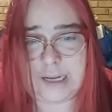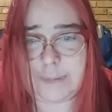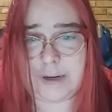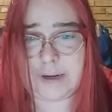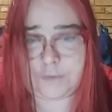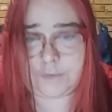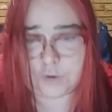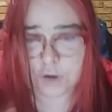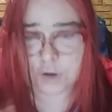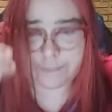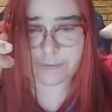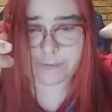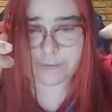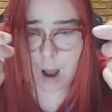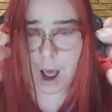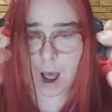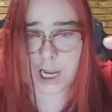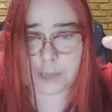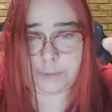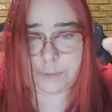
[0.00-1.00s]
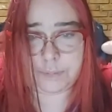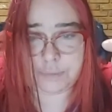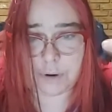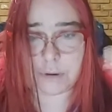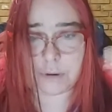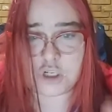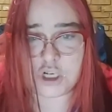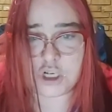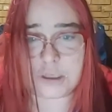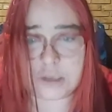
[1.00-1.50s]
I mean if you come from a Hollywood
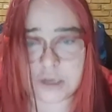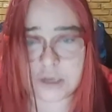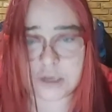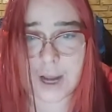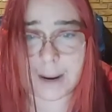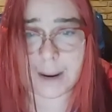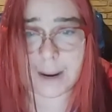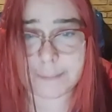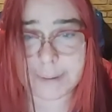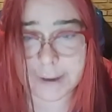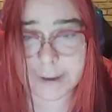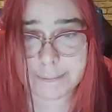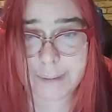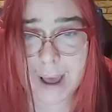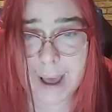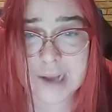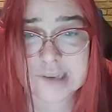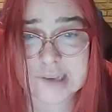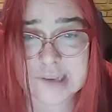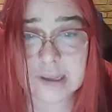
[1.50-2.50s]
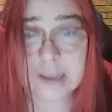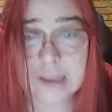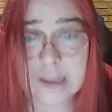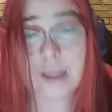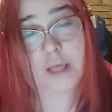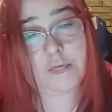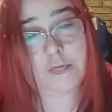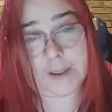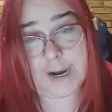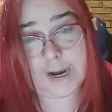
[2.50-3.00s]
project and you got big bucks,
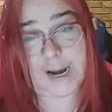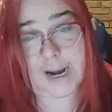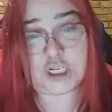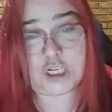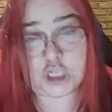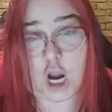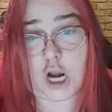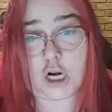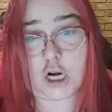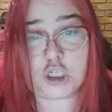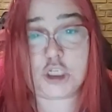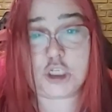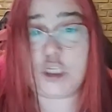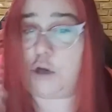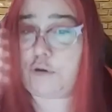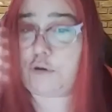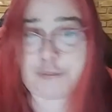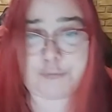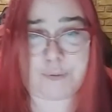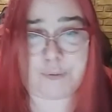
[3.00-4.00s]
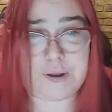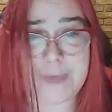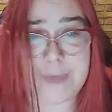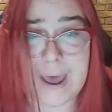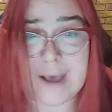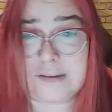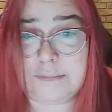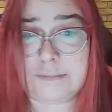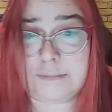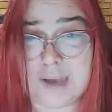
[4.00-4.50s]
then I charge, you know, three
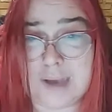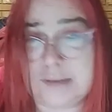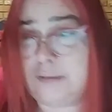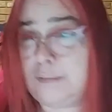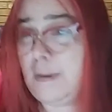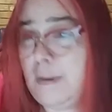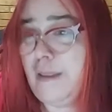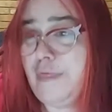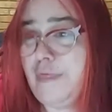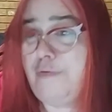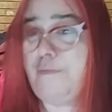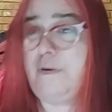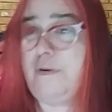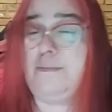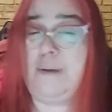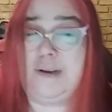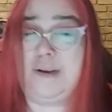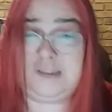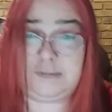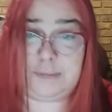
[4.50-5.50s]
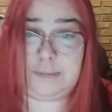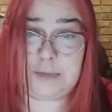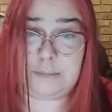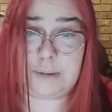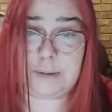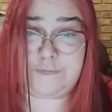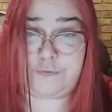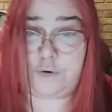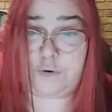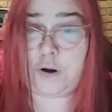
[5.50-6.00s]
thousand bucks a month, three months
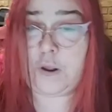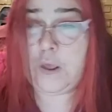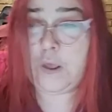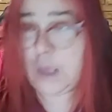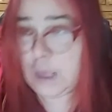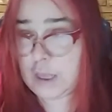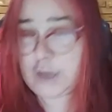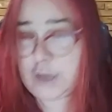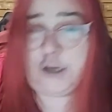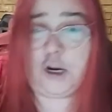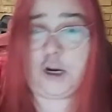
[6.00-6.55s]
minimum for, you